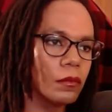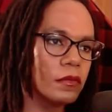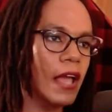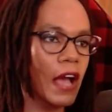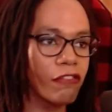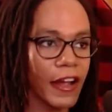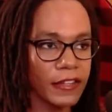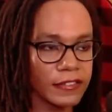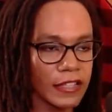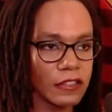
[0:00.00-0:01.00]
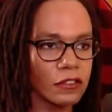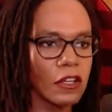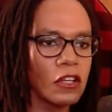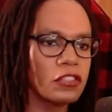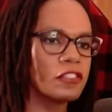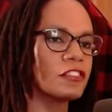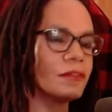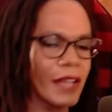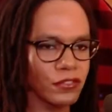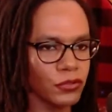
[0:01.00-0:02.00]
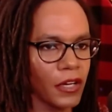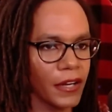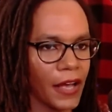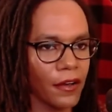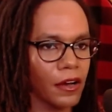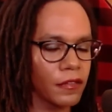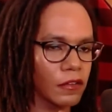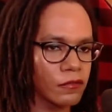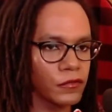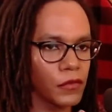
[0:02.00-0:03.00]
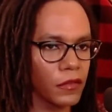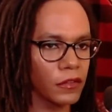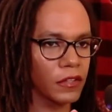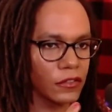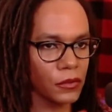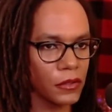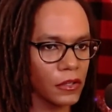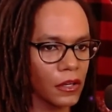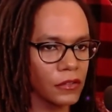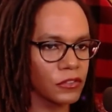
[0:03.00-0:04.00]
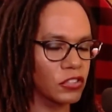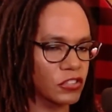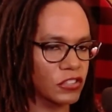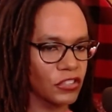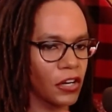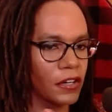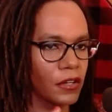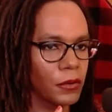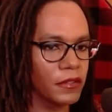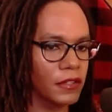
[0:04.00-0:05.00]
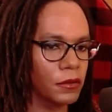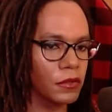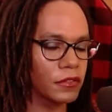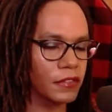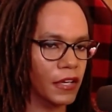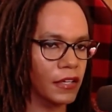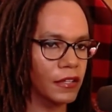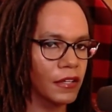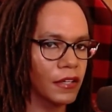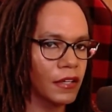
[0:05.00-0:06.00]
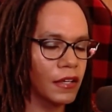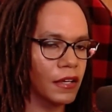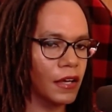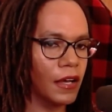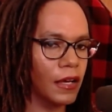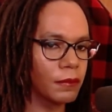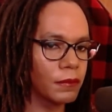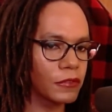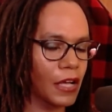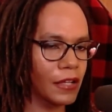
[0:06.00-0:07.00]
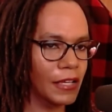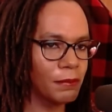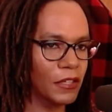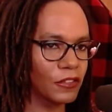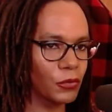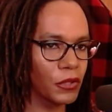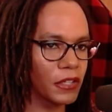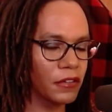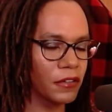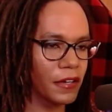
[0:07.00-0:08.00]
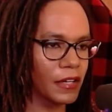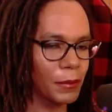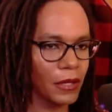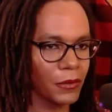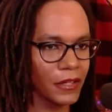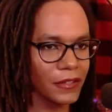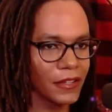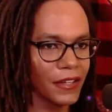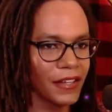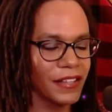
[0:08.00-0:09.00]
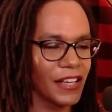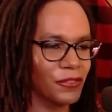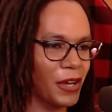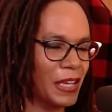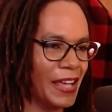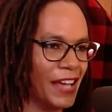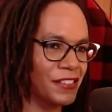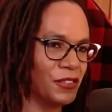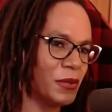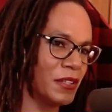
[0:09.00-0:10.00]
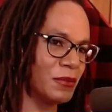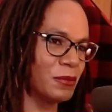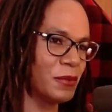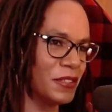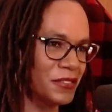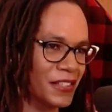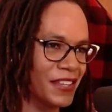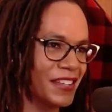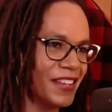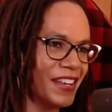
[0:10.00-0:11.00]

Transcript: yeah, right. He's set there. So sometimes you cut out on the Discord call, so it's hard to always hear what you're saying. So I'll like miss a word here or there, and I'll be like, "What?" That's why I keep asking you, what did you say?"